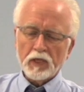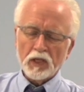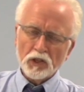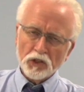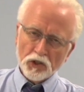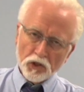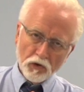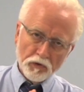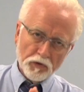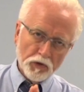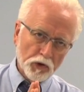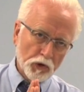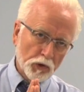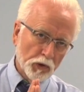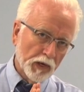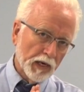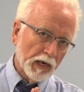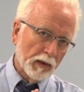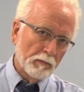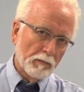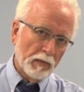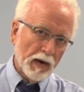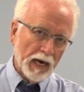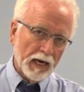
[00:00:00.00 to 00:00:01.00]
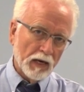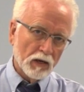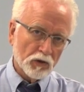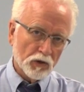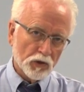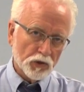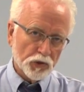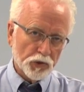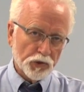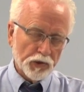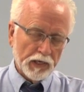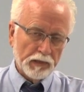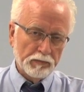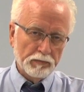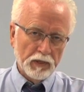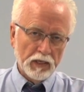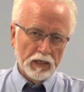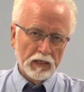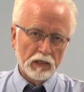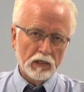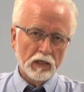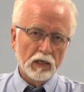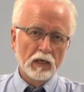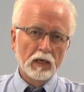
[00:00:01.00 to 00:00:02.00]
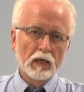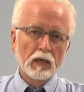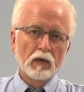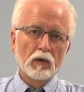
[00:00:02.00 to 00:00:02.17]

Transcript: so if you're doing a milder treatment,